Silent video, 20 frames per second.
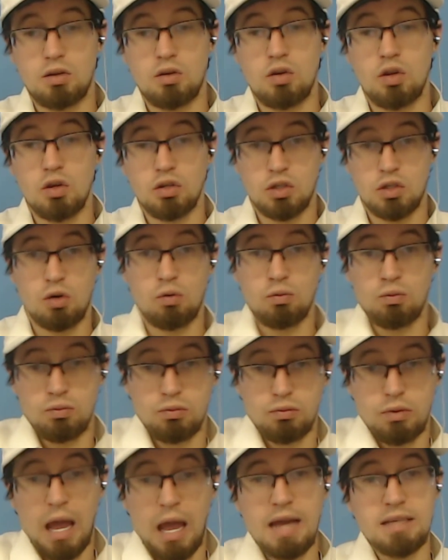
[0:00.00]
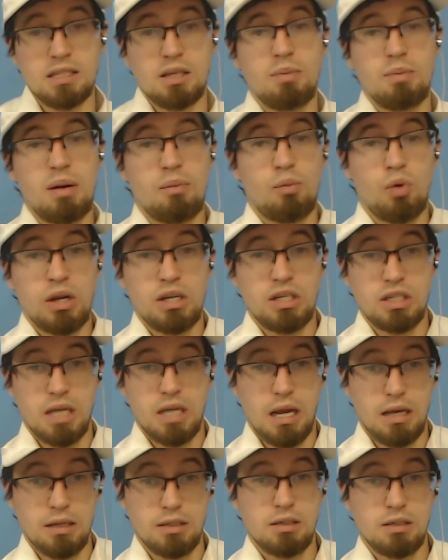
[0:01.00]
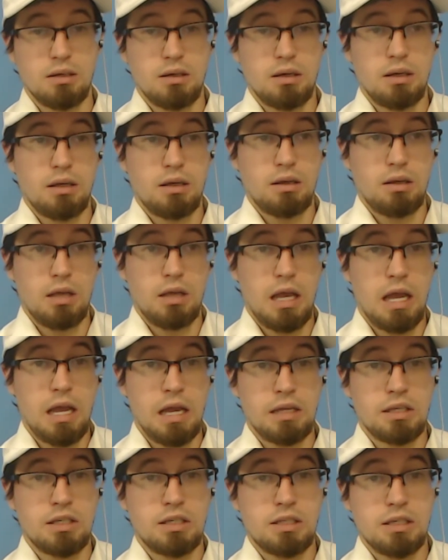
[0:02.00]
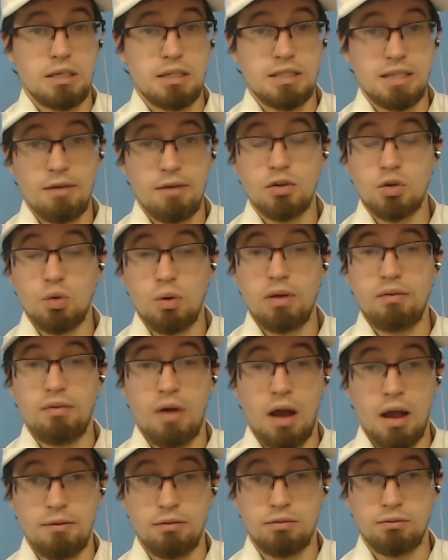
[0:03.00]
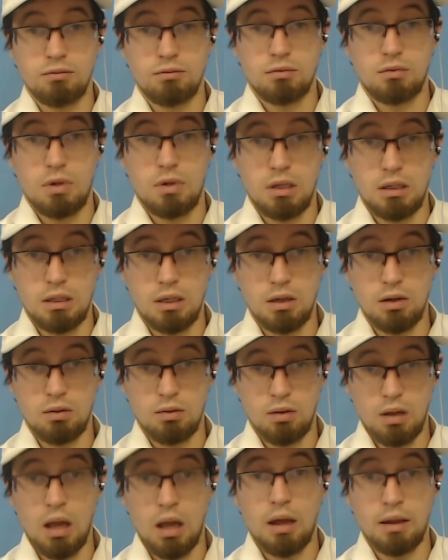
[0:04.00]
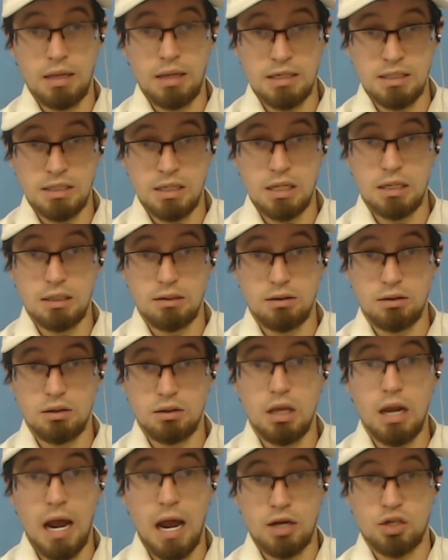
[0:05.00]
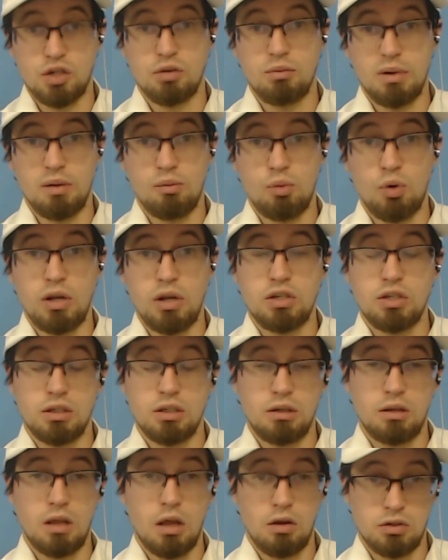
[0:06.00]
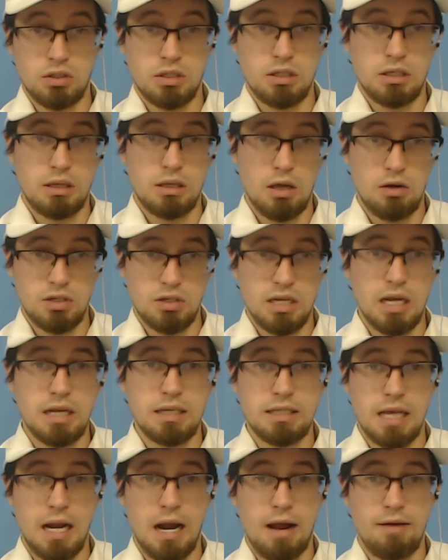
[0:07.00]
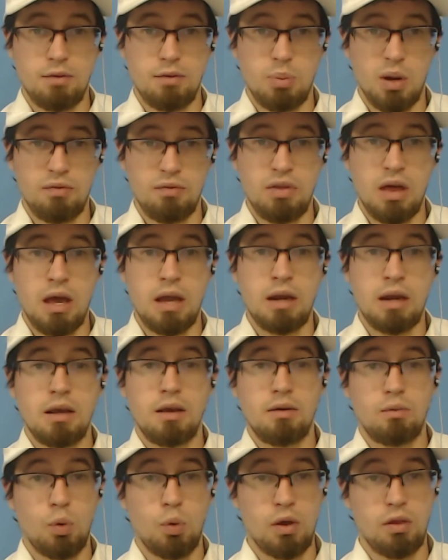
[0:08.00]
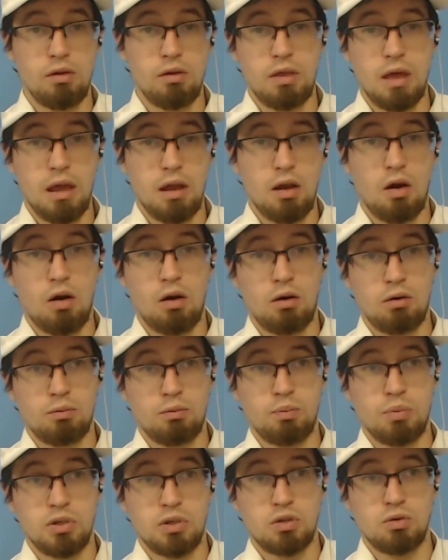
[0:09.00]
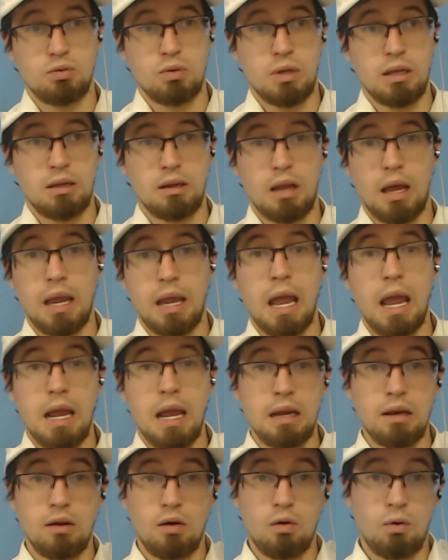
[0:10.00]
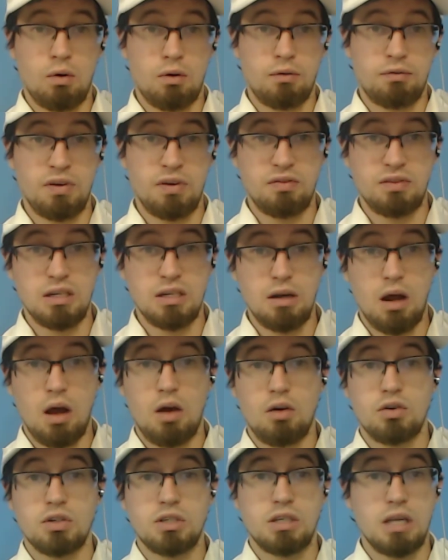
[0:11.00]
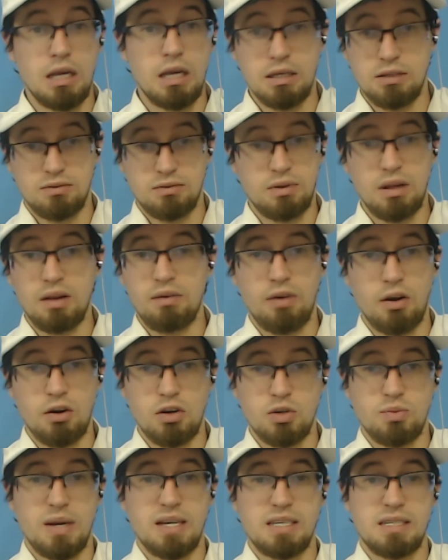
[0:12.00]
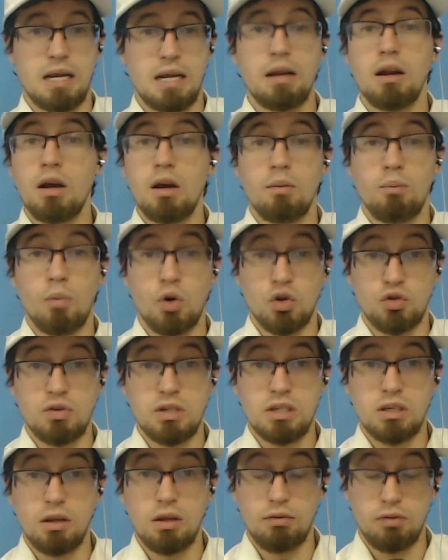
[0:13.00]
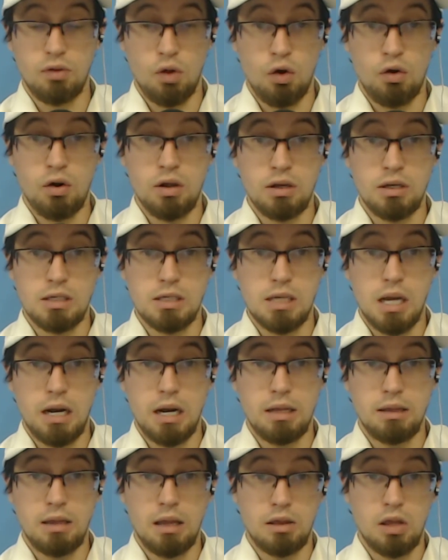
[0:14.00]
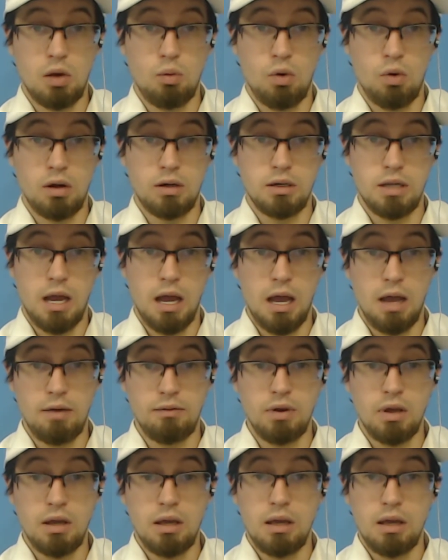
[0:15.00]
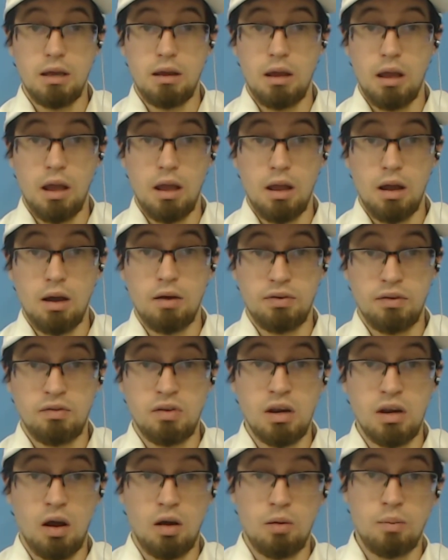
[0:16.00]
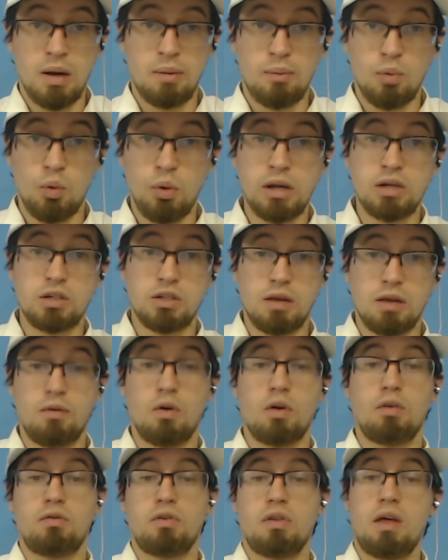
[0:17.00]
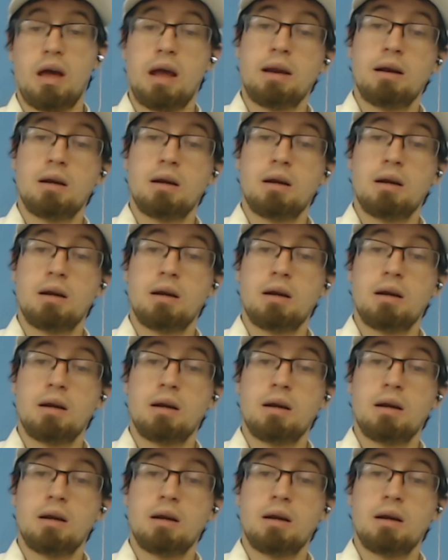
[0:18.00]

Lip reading: so as the minimum wage stands, it's $7.25 is the national minimum wage. There's states that have above that, whether they are between like $8 or $15 it varies by state. Most recently, Florida decided that they wanted to have a $15 minimum wage. They voted for that.